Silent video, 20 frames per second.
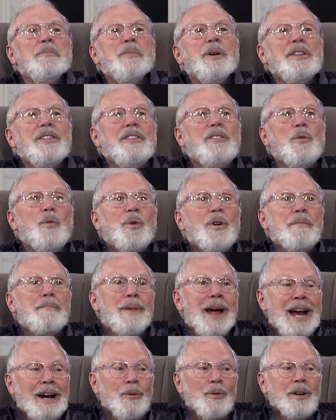But the word
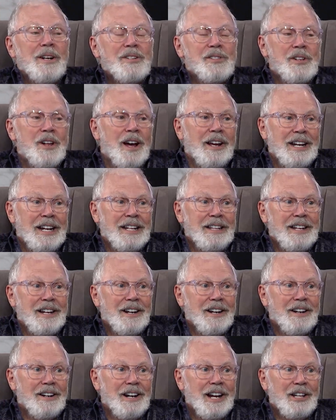banquet is not in
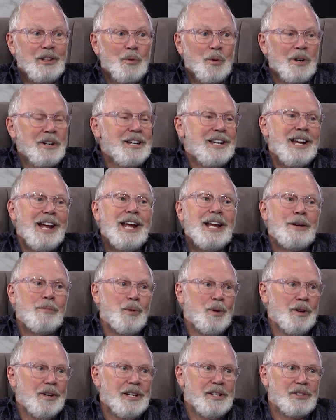there, and the word
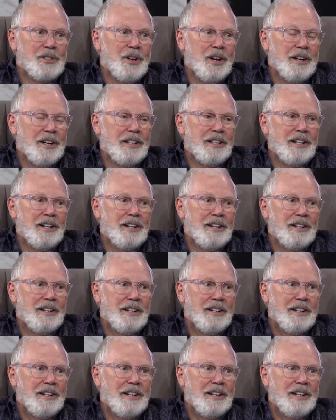table is not in there.
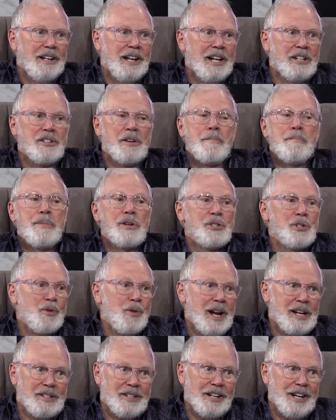It's a
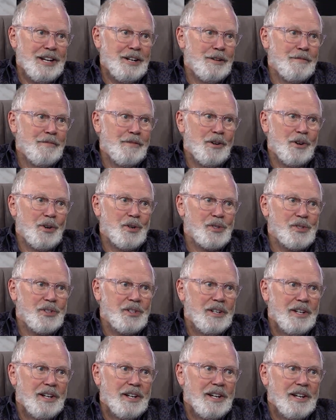mistranslated
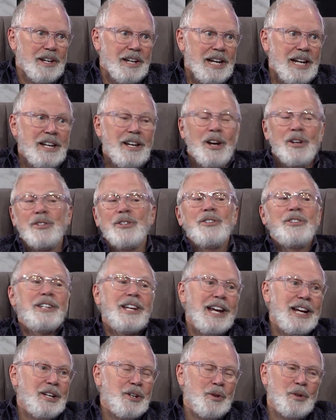verse. He doesn't
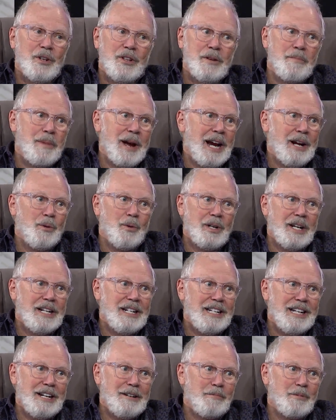take you to the banqueting
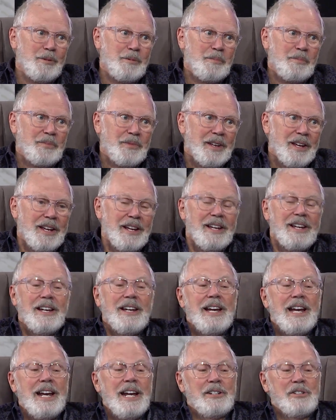table.
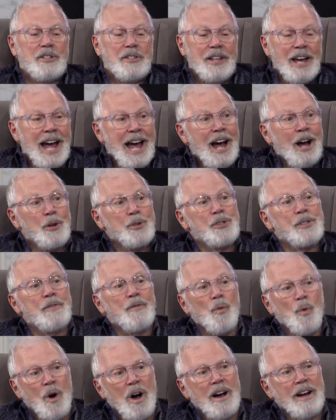It's the house
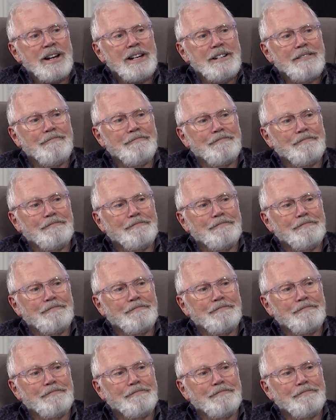of wine.